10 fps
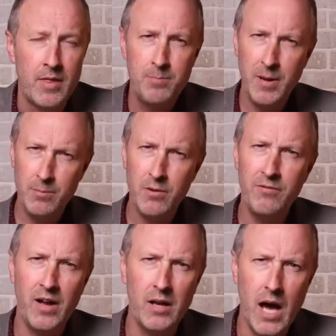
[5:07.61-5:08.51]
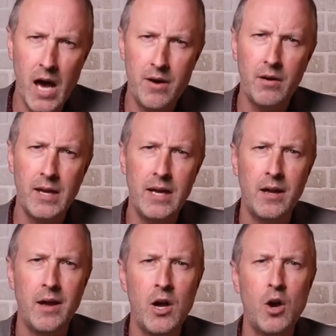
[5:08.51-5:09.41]
The people felt
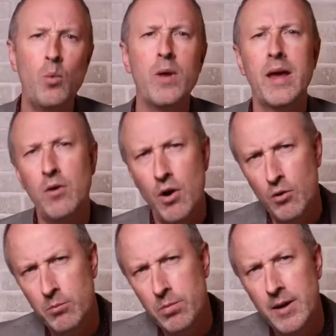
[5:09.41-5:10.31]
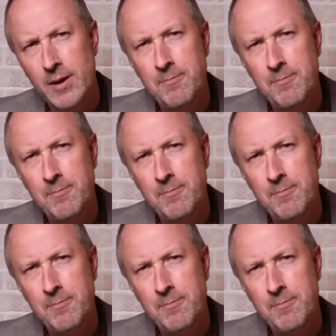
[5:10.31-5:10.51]
utterly without hope.